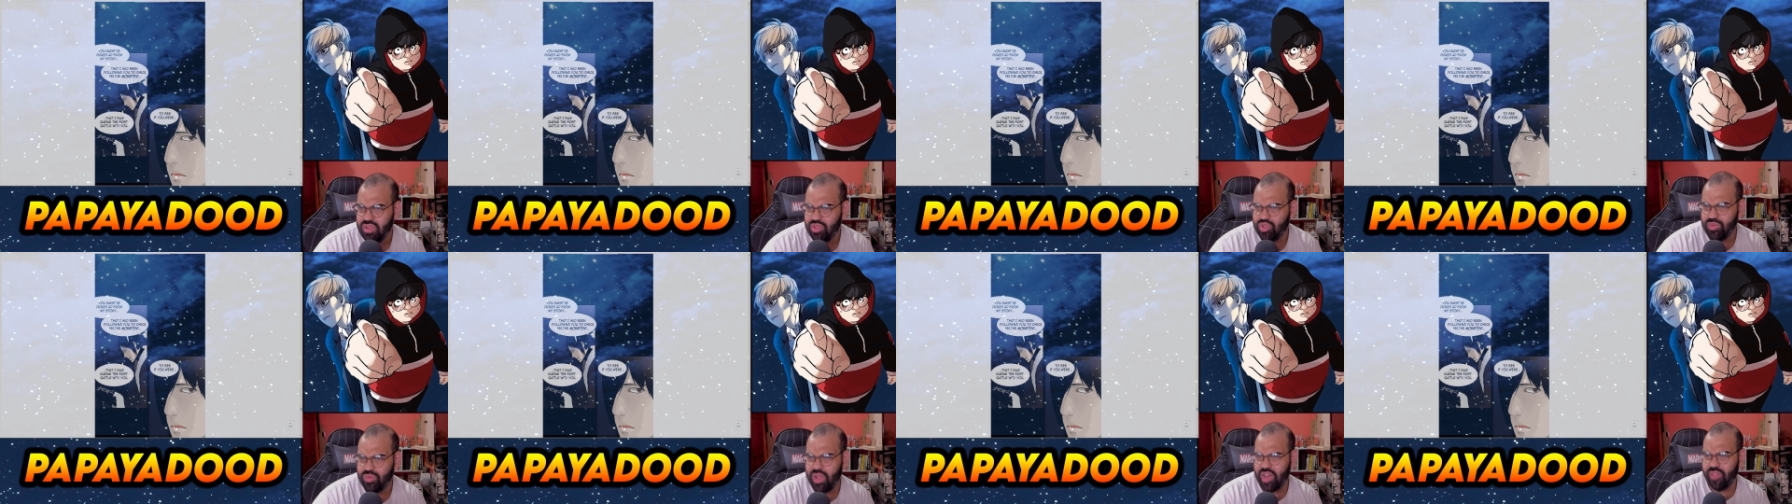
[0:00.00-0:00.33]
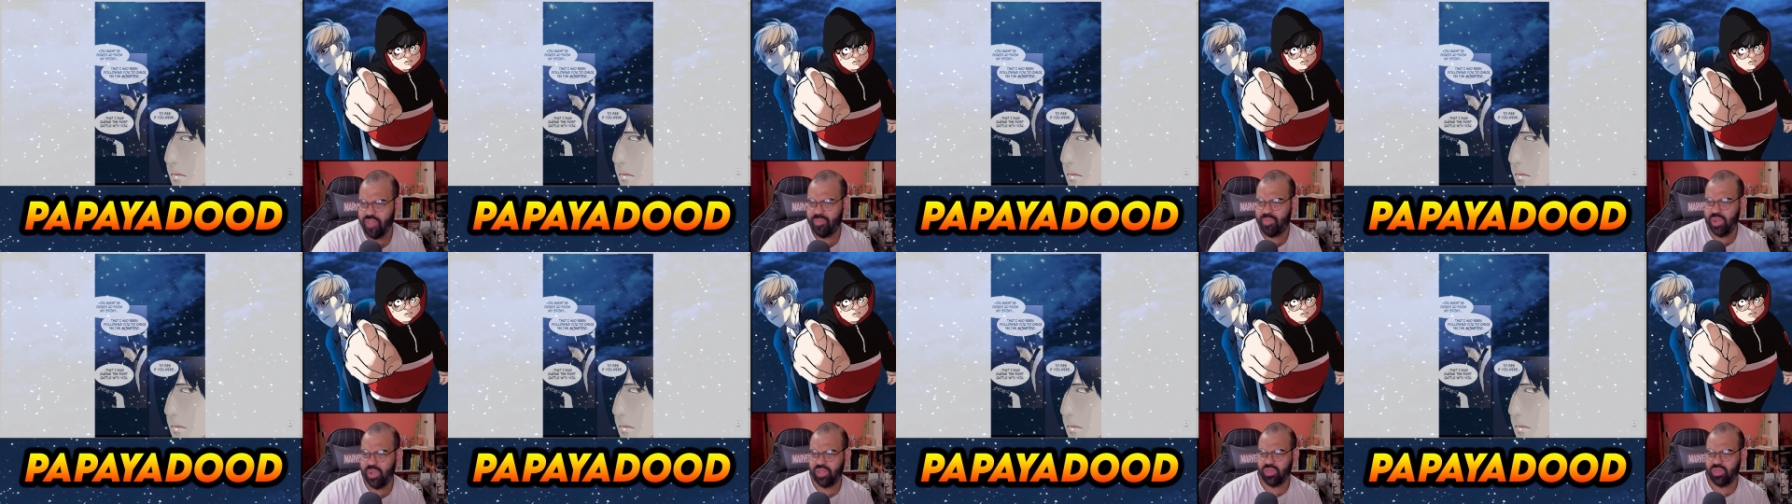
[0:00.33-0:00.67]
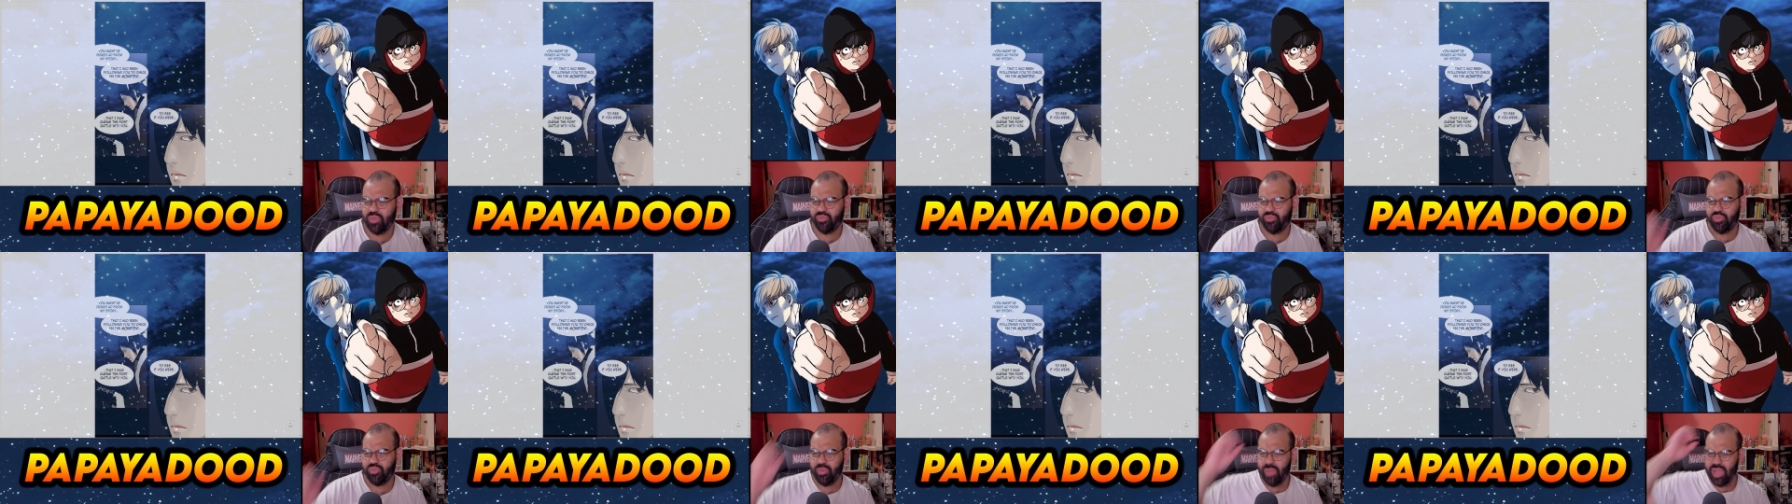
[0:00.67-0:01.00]
You might have picked
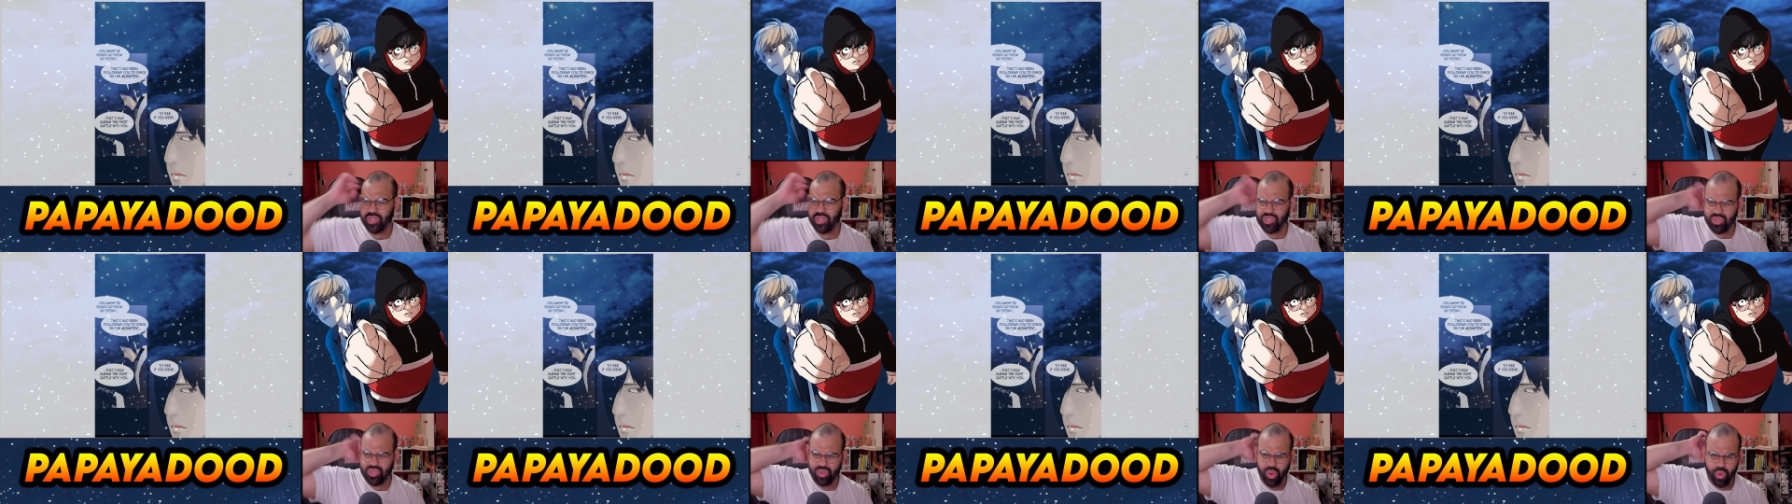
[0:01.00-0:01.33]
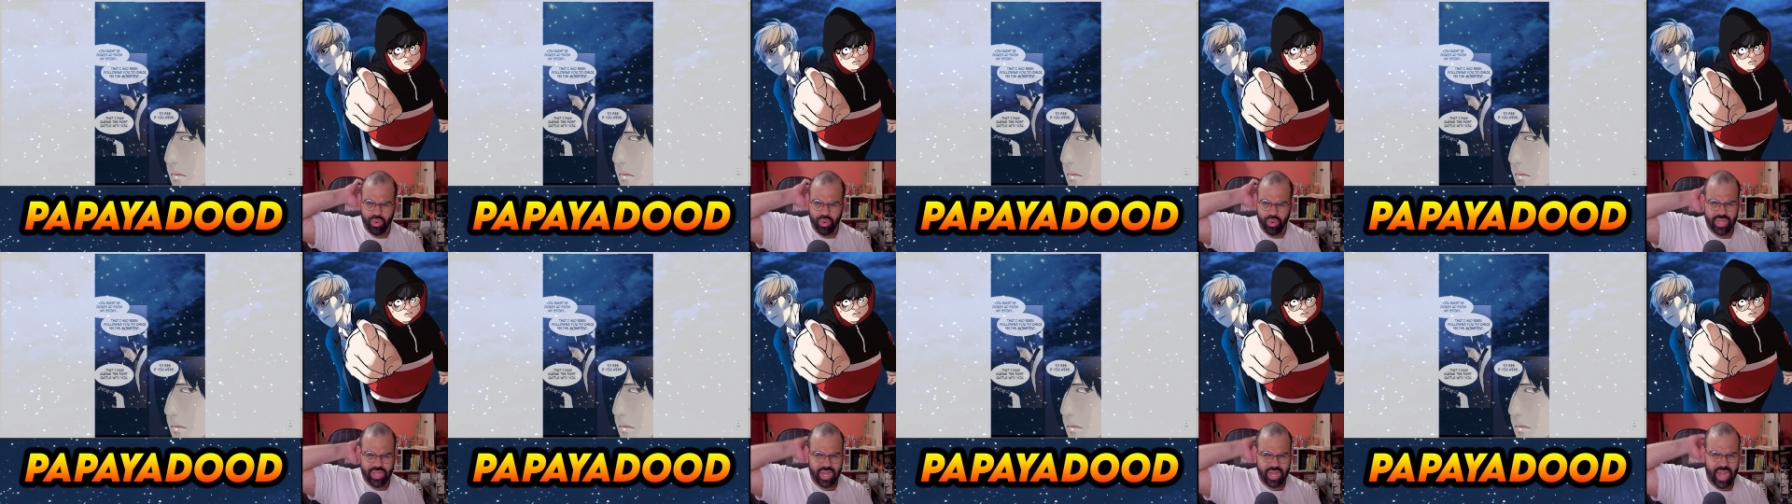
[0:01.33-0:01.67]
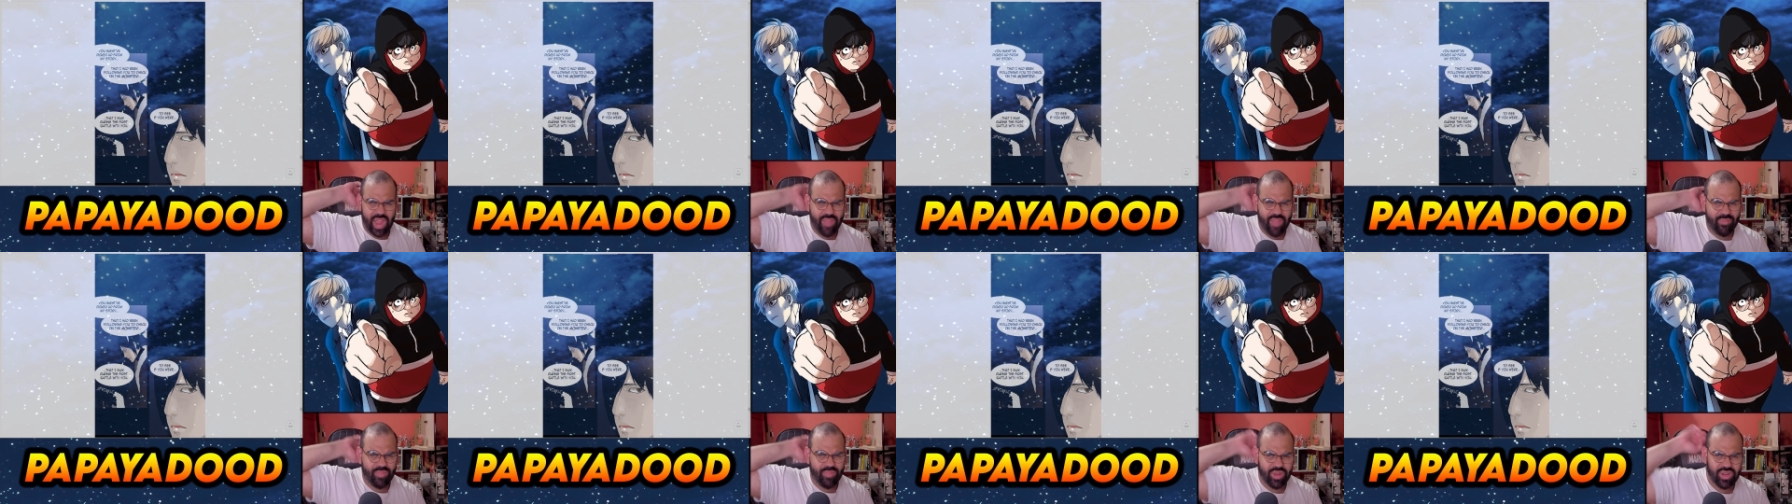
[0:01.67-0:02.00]
up from my story that
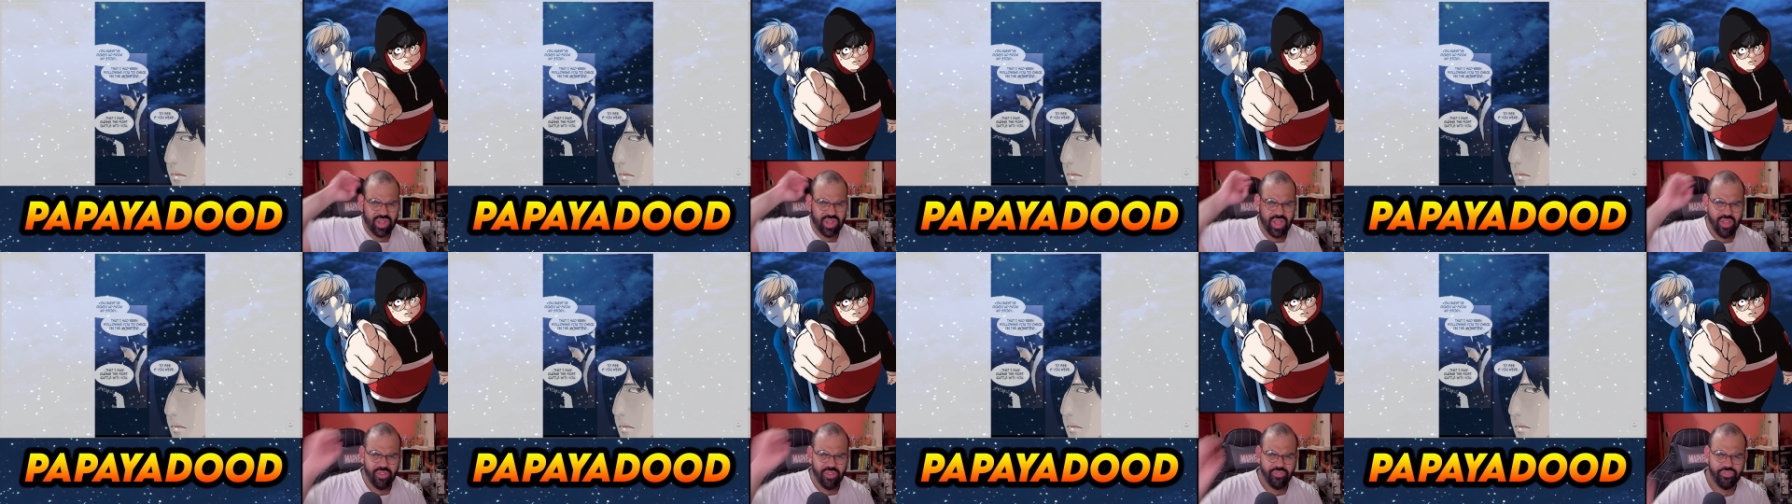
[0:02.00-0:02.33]
I've been